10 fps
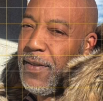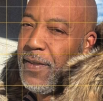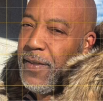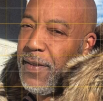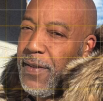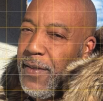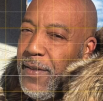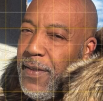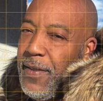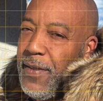
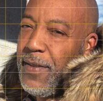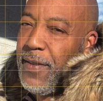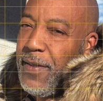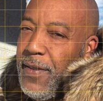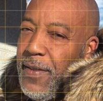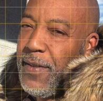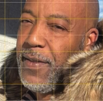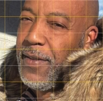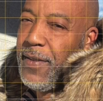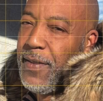the
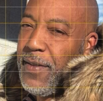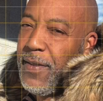portrait that you're